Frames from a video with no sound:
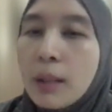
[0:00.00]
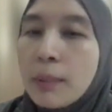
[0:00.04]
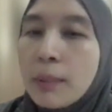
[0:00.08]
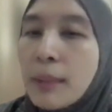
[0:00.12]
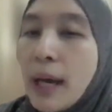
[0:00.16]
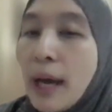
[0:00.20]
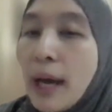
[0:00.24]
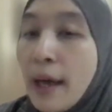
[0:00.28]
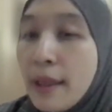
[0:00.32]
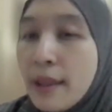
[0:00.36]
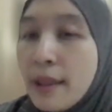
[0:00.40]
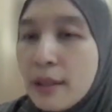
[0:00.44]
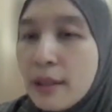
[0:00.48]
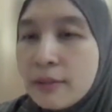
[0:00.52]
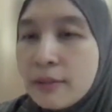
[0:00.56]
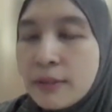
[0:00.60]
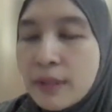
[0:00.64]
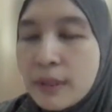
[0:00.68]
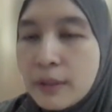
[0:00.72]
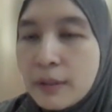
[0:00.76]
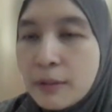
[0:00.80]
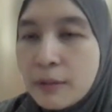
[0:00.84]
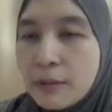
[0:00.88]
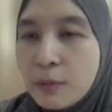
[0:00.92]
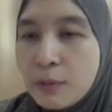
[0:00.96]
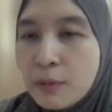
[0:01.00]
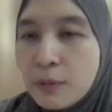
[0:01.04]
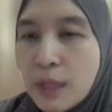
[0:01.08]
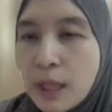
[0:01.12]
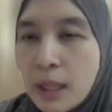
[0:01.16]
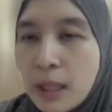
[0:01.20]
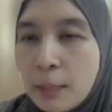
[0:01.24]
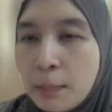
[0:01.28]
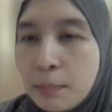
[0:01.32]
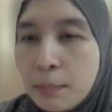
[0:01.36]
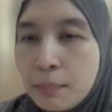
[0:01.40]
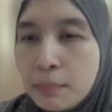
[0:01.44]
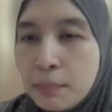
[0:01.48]
other
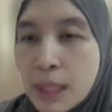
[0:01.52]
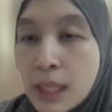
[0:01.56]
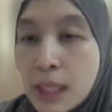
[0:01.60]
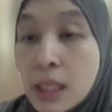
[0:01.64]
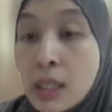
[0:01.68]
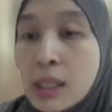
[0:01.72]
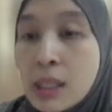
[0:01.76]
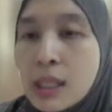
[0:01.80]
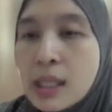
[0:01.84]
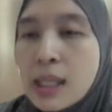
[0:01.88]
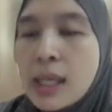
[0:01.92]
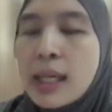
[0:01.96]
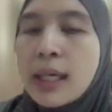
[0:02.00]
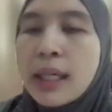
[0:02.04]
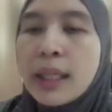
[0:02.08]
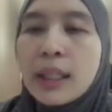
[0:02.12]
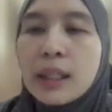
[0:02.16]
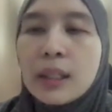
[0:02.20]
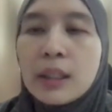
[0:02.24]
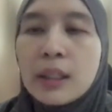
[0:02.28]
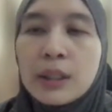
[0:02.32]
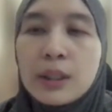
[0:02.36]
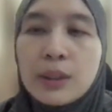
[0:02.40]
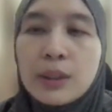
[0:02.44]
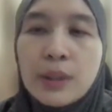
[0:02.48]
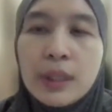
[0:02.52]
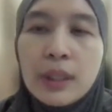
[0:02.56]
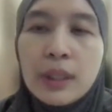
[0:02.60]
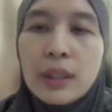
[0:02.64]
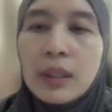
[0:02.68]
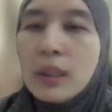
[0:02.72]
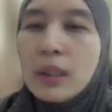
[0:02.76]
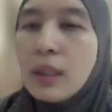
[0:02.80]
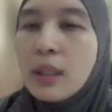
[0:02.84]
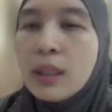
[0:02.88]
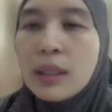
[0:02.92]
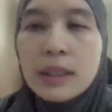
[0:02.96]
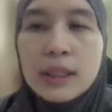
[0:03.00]
means,
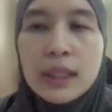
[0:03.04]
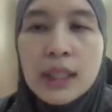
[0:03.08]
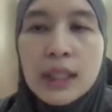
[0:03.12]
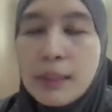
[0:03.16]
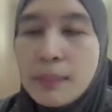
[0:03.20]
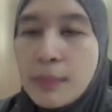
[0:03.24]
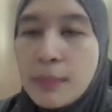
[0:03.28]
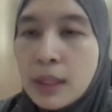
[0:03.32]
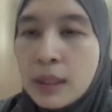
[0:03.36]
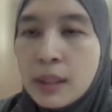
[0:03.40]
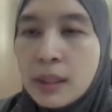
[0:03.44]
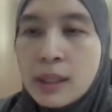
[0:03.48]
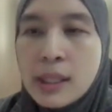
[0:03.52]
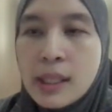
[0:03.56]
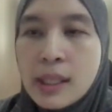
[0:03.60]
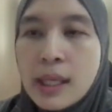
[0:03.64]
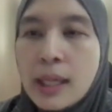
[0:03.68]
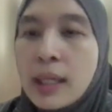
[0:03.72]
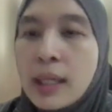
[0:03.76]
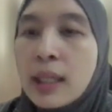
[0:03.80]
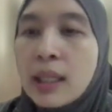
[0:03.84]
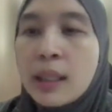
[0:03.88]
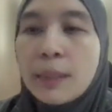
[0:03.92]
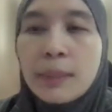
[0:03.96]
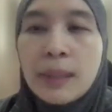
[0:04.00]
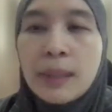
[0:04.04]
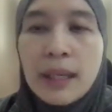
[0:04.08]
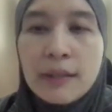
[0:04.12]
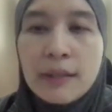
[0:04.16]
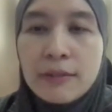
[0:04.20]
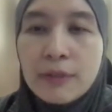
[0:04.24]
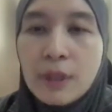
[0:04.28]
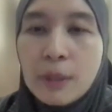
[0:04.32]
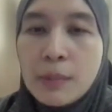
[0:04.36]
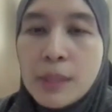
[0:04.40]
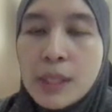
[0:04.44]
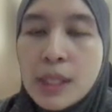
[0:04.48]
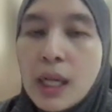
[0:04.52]
including emails and other
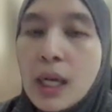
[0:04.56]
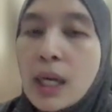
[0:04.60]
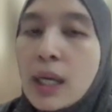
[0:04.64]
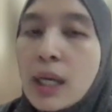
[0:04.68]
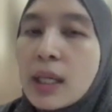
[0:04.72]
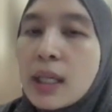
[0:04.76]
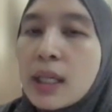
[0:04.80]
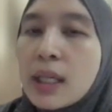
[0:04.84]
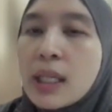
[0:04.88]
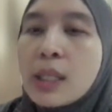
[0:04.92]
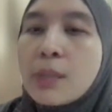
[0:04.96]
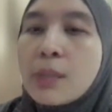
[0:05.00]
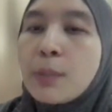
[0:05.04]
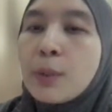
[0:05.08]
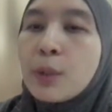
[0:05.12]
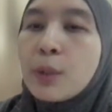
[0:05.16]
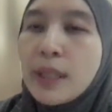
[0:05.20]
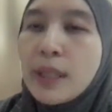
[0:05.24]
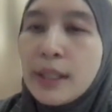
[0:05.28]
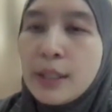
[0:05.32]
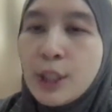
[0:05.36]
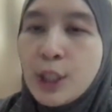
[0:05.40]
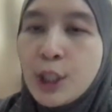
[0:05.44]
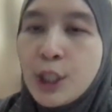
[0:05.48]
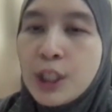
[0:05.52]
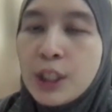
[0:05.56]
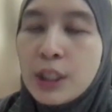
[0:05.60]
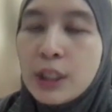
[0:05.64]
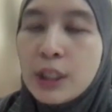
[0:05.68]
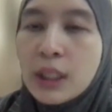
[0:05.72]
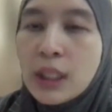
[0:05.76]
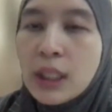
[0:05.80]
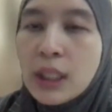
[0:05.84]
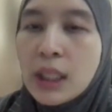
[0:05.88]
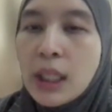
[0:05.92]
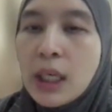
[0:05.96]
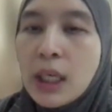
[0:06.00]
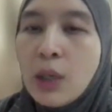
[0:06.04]
platforms, is
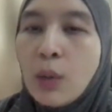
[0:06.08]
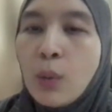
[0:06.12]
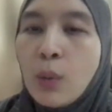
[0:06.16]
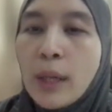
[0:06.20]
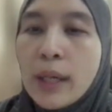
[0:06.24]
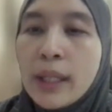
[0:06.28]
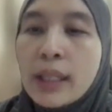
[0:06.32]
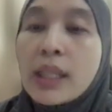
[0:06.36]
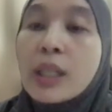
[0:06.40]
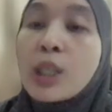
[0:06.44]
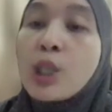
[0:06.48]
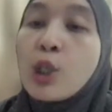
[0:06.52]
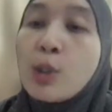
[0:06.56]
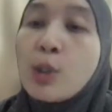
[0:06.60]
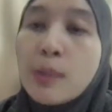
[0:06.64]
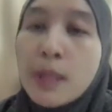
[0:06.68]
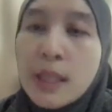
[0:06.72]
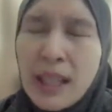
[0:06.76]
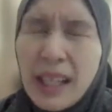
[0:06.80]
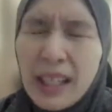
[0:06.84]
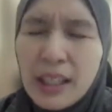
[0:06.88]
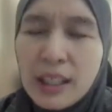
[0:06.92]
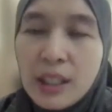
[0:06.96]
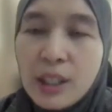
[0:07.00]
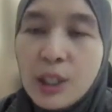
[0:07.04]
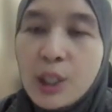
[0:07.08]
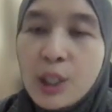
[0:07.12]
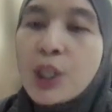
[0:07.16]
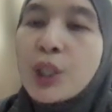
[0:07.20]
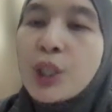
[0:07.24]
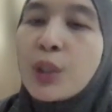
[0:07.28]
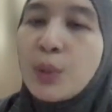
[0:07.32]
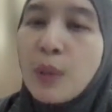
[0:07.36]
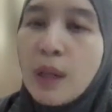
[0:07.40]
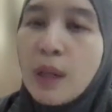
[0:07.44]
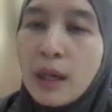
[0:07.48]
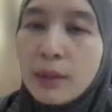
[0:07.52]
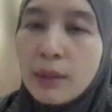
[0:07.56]
potentially what needs to be done
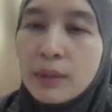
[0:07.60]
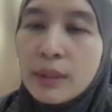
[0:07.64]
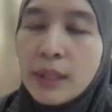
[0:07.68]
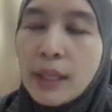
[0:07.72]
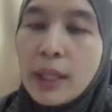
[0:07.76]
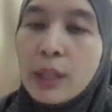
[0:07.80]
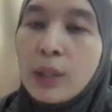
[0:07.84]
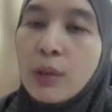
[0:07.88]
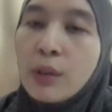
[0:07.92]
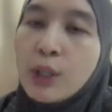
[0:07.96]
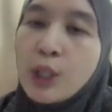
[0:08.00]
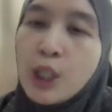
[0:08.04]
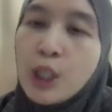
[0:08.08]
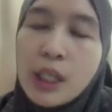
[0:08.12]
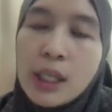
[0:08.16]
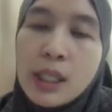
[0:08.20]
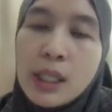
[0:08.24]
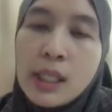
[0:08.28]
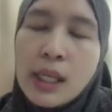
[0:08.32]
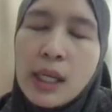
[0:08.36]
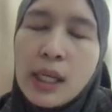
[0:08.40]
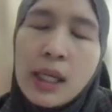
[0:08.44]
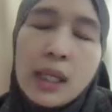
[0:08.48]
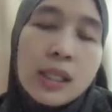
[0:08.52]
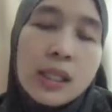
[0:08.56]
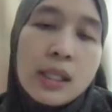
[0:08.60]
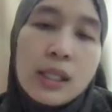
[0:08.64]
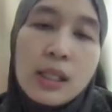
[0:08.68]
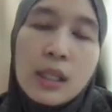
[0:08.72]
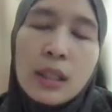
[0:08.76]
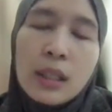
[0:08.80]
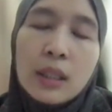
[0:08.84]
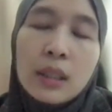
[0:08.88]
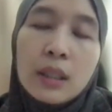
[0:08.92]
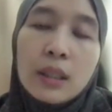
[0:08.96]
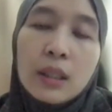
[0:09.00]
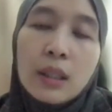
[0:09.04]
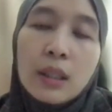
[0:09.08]
throughout, and not just as
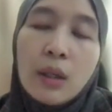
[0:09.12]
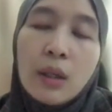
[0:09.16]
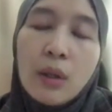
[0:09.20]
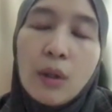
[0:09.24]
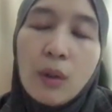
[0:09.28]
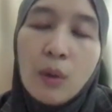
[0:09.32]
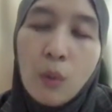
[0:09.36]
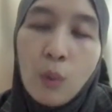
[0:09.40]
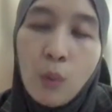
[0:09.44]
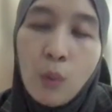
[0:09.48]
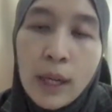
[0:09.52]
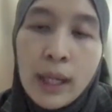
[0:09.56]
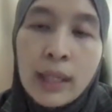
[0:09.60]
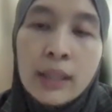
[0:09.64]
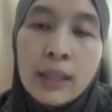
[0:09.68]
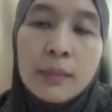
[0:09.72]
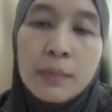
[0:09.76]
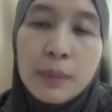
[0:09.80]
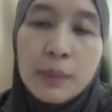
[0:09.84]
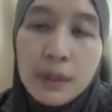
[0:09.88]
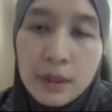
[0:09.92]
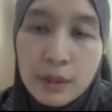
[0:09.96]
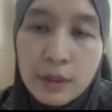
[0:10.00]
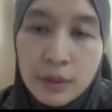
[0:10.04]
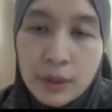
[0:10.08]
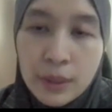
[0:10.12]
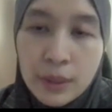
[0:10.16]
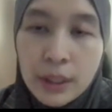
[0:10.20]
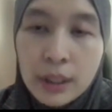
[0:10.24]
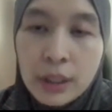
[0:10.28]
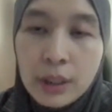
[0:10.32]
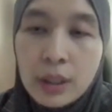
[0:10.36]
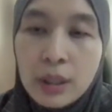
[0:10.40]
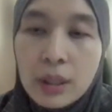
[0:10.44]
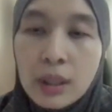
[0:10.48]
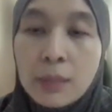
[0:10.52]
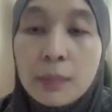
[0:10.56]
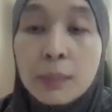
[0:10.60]
one
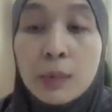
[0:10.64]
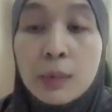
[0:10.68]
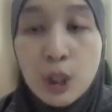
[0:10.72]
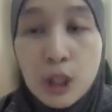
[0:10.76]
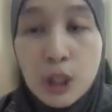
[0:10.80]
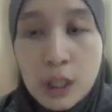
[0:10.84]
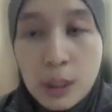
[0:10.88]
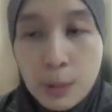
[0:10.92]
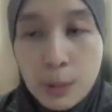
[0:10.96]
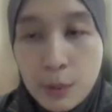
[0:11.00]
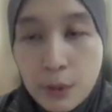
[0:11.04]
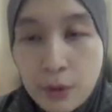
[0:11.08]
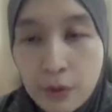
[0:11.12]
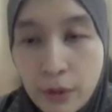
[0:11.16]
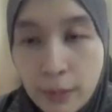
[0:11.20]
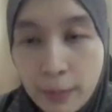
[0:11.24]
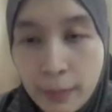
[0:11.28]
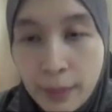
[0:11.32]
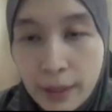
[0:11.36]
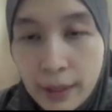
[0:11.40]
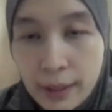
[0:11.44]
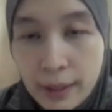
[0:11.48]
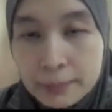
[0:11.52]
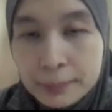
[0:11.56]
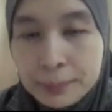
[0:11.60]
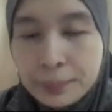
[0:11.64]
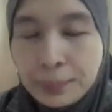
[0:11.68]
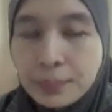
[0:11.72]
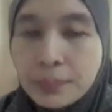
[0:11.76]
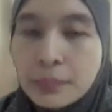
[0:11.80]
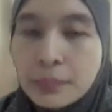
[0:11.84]
period just for Ramadan.